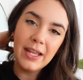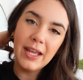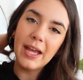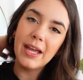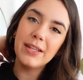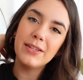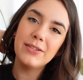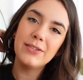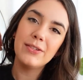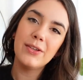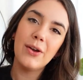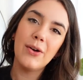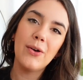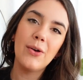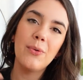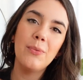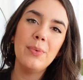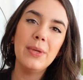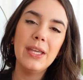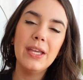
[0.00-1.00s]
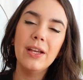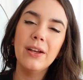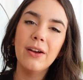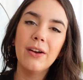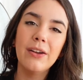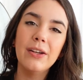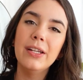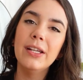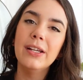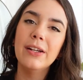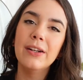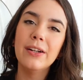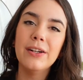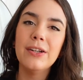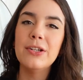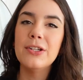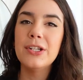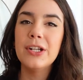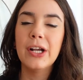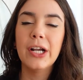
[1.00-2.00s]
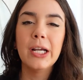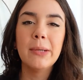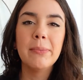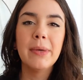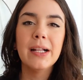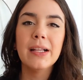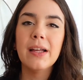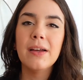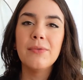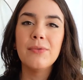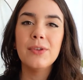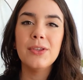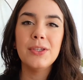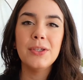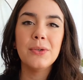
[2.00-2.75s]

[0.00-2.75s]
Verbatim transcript: And so being on here and sharing my life with